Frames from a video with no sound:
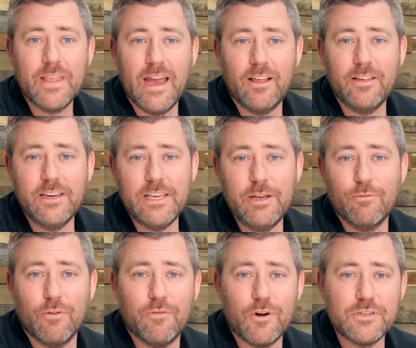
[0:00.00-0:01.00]
LED
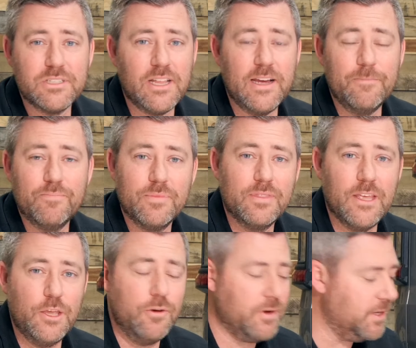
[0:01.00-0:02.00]
reverse light
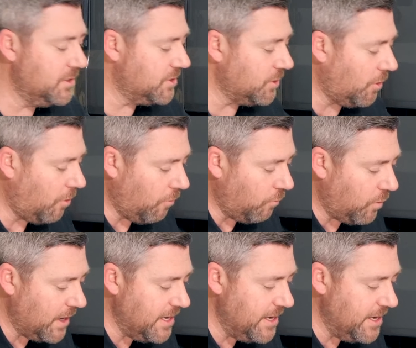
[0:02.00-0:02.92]
that you can install right